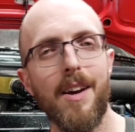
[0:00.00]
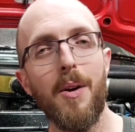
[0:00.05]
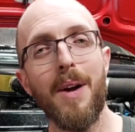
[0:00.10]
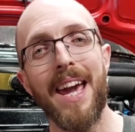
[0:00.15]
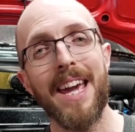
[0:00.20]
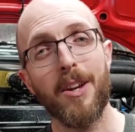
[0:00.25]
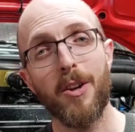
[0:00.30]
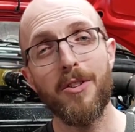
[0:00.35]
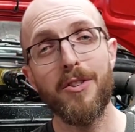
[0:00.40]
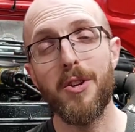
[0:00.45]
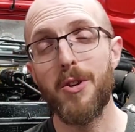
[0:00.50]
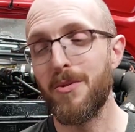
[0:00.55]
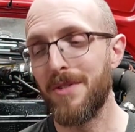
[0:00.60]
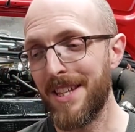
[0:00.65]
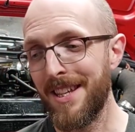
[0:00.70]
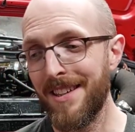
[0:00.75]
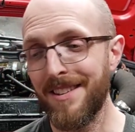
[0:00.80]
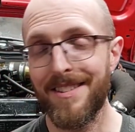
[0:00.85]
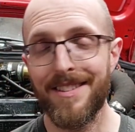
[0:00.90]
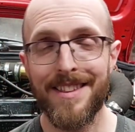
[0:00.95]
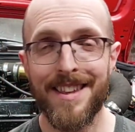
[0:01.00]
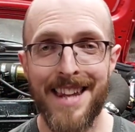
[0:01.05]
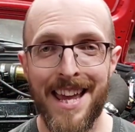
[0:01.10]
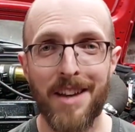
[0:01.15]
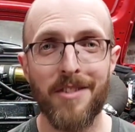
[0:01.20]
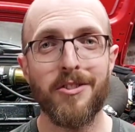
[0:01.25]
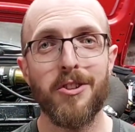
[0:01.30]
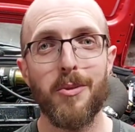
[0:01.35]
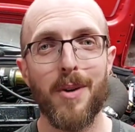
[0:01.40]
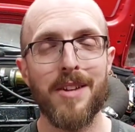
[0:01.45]
Okay, good news is the
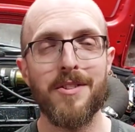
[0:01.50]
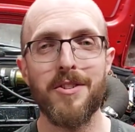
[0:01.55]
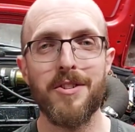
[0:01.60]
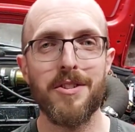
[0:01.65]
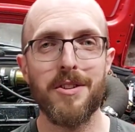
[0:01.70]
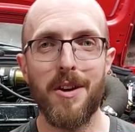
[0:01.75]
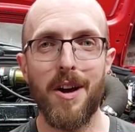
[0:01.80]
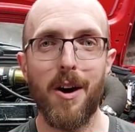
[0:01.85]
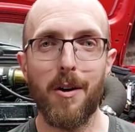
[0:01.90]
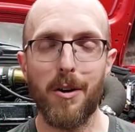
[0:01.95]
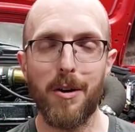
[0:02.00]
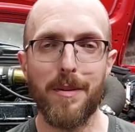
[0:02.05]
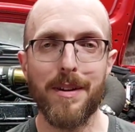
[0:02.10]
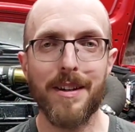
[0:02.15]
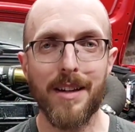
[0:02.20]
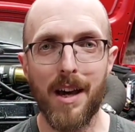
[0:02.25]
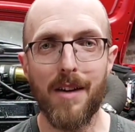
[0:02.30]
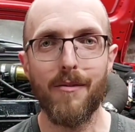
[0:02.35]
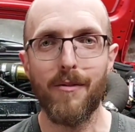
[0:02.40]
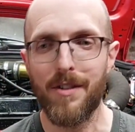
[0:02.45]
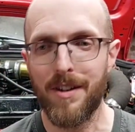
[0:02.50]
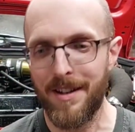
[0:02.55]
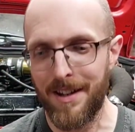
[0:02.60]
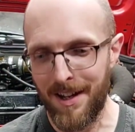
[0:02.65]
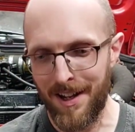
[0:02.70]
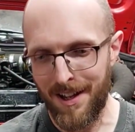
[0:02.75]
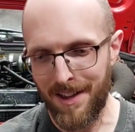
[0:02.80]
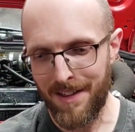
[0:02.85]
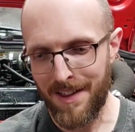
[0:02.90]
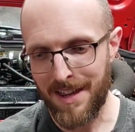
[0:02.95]
next two engines that I'm going to be covering,
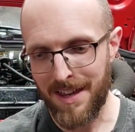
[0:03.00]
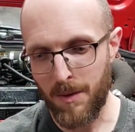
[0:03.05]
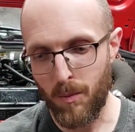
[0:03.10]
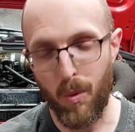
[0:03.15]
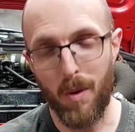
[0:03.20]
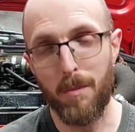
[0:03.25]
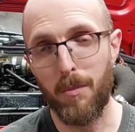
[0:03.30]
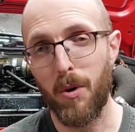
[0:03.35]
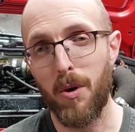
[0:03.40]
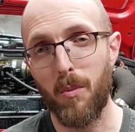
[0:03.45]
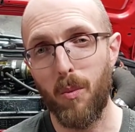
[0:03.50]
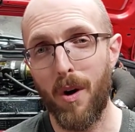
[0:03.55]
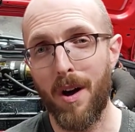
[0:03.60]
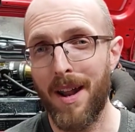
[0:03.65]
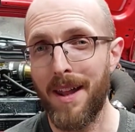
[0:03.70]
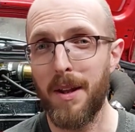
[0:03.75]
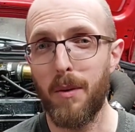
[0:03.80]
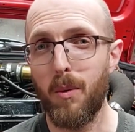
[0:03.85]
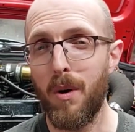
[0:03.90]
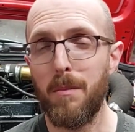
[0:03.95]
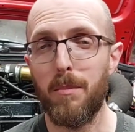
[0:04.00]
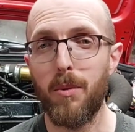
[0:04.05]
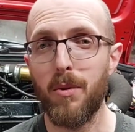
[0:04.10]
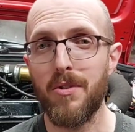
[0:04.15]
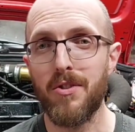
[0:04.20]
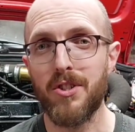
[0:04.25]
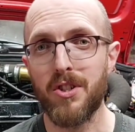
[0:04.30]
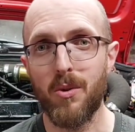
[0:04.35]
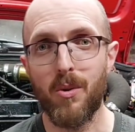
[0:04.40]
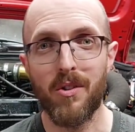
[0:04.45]
the 1.1 and the
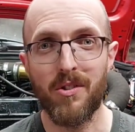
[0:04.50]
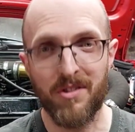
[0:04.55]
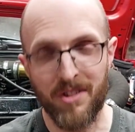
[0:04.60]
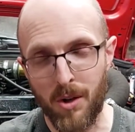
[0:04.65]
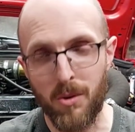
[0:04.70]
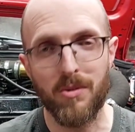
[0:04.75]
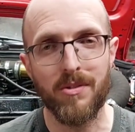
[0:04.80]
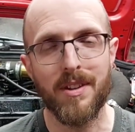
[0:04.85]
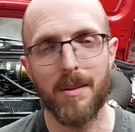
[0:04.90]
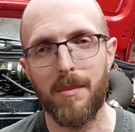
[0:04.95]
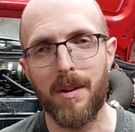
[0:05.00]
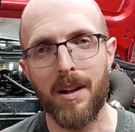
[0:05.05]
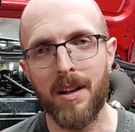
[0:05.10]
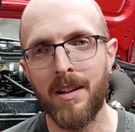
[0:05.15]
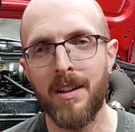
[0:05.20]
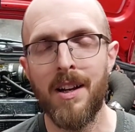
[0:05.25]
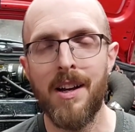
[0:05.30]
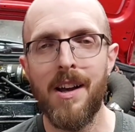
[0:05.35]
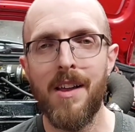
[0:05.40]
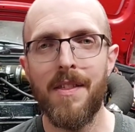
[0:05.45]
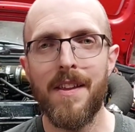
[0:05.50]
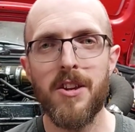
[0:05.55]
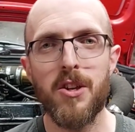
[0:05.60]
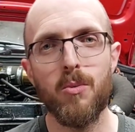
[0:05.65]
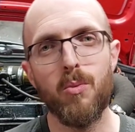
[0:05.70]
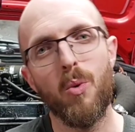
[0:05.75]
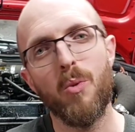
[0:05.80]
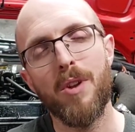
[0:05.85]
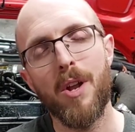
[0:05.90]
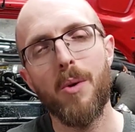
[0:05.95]
1.2, are so similar that
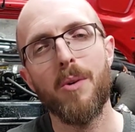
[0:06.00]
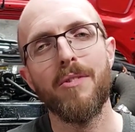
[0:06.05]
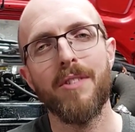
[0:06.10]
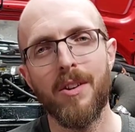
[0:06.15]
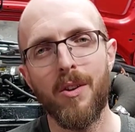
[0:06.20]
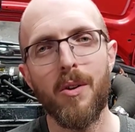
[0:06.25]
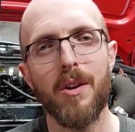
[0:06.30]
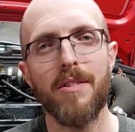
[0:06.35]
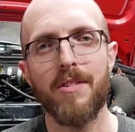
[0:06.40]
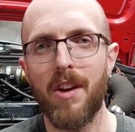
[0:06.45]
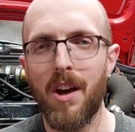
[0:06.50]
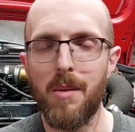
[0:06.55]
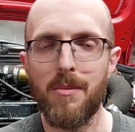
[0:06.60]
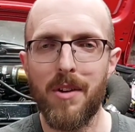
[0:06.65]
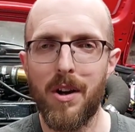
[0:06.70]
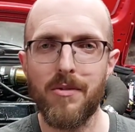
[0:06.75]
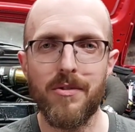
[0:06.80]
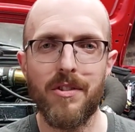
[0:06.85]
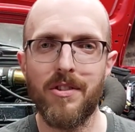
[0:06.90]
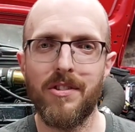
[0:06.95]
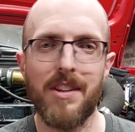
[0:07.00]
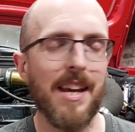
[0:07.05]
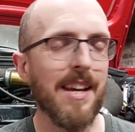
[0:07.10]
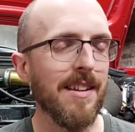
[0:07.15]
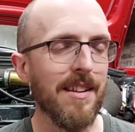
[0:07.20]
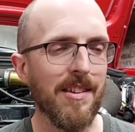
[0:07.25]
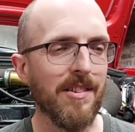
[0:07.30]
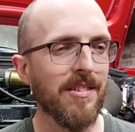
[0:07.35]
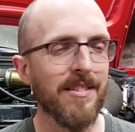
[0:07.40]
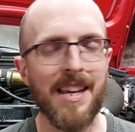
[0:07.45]
you will notice a lot of times I'll just say
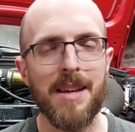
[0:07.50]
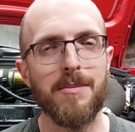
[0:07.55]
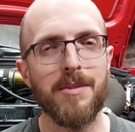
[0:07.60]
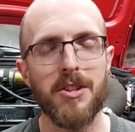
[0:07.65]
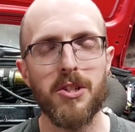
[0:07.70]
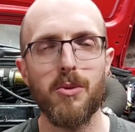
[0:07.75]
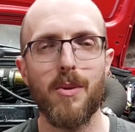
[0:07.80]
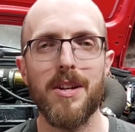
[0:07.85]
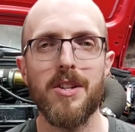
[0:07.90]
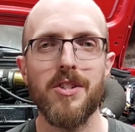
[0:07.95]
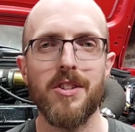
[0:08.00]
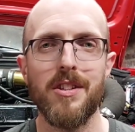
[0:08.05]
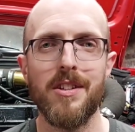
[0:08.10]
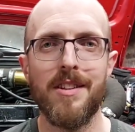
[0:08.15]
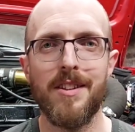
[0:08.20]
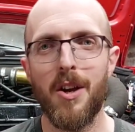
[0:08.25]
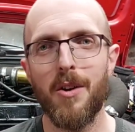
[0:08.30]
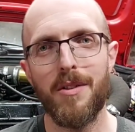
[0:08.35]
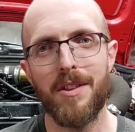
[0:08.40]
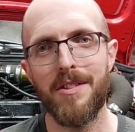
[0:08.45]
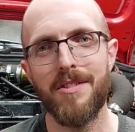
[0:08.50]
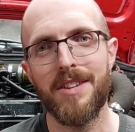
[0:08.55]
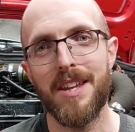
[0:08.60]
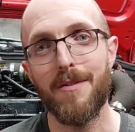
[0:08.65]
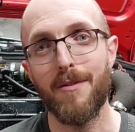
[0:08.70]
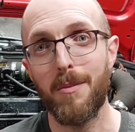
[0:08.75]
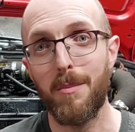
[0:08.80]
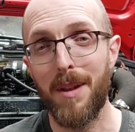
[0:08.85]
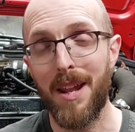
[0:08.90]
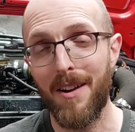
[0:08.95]
the same situation, nothing's
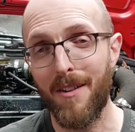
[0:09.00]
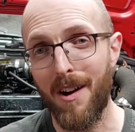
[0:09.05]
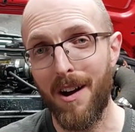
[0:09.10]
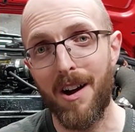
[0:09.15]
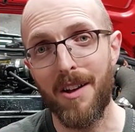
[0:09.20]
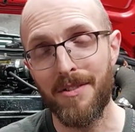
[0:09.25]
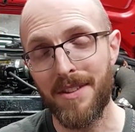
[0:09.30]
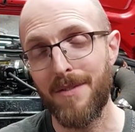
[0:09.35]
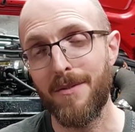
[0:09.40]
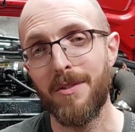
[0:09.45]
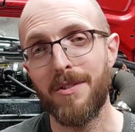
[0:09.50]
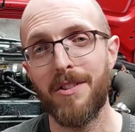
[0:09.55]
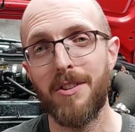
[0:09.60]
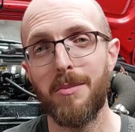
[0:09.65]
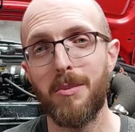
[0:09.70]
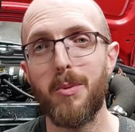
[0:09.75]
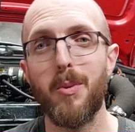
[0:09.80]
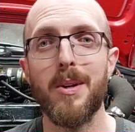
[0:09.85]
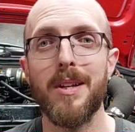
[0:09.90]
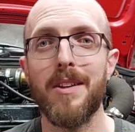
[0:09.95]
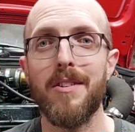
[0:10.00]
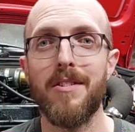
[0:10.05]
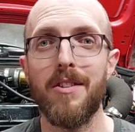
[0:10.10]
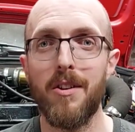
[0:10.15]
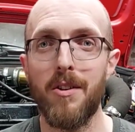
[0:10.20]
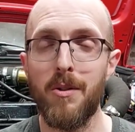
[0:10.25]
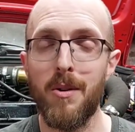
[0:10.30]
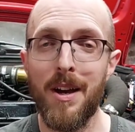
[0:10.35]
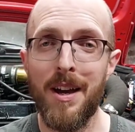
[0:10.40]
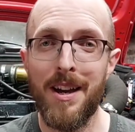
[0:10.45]
different. But there are differences between the
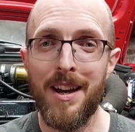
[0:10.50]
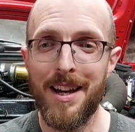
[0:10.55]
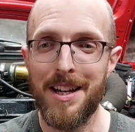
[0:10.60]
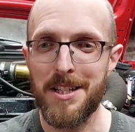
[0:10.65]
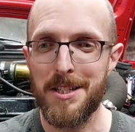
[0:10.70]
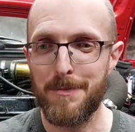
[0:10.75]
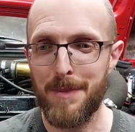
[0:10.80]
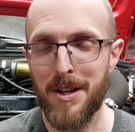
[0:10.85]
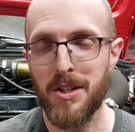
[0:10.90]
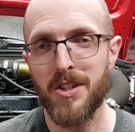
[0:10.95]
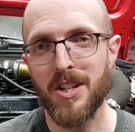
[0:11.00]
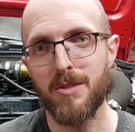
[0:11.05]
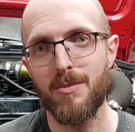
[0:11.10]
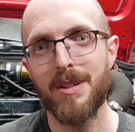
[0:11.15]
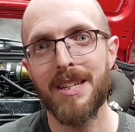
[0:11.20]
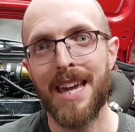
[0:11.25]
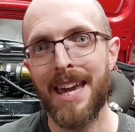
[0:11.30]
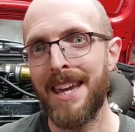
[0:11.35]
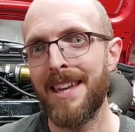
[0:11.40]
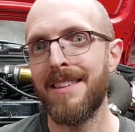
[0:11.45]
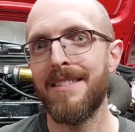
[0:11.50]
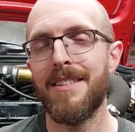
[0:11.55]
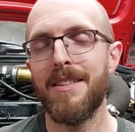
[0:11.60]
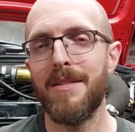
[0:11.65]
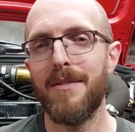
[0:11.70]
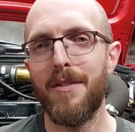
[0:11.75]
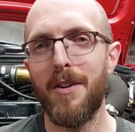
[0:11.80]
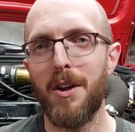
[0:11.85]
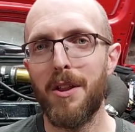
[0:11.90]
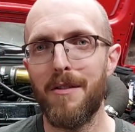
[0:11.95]
two, especially as we get into
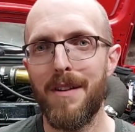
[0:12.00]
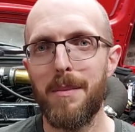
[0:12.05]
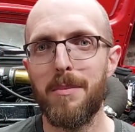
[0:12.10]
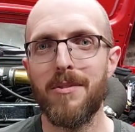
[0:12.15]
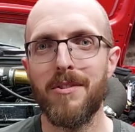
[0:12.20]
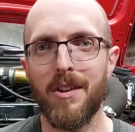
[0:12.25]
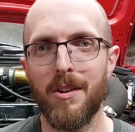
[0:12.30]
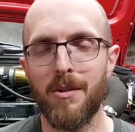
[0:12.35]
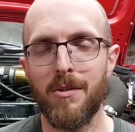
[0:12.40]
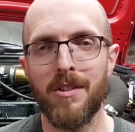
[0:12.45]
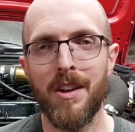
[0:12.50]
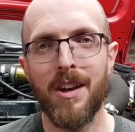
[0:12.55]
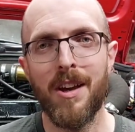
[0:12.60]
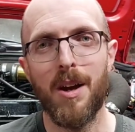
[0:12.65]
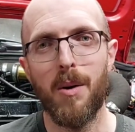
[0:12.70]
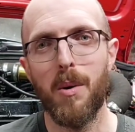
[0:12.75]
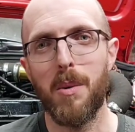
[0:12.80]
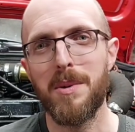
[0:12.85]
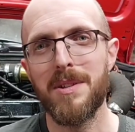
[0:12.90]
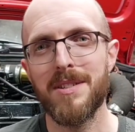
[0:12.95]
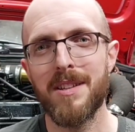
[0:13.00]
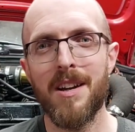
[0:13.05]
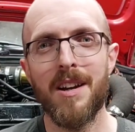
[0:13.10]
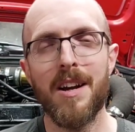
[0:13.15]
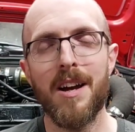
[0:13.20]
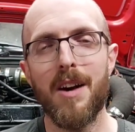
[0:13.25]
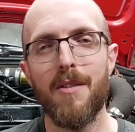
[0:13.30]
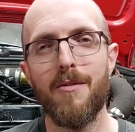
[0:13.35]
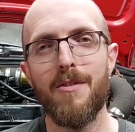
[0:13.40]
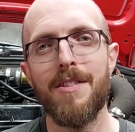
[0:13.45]
the further episodes where we start
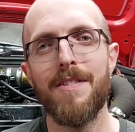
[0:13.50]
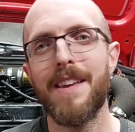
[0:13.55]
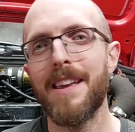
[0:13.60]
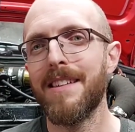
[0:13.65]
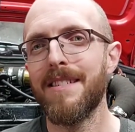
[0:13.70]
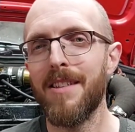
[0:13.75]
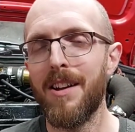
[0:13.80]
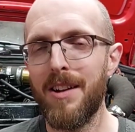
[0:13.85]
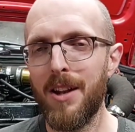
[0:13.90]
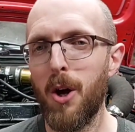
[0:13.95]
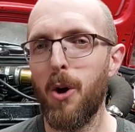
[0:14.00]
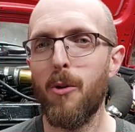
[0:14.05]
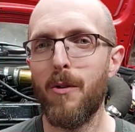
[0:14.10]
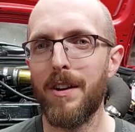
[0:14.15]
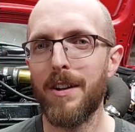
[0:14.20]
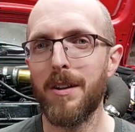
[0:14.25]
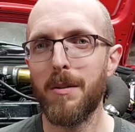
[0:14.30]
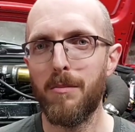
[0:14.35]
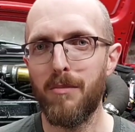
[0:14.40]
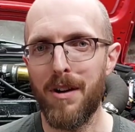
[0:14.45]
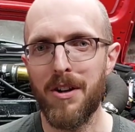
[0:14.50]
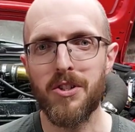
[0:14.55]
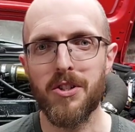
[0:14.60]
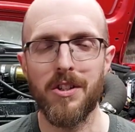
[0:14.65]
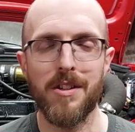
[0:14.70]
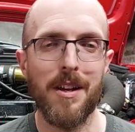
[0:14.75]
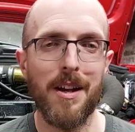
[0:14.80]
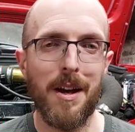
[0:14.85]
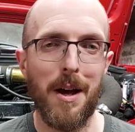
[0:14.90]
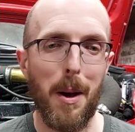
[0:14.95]
covering things like lowering compression.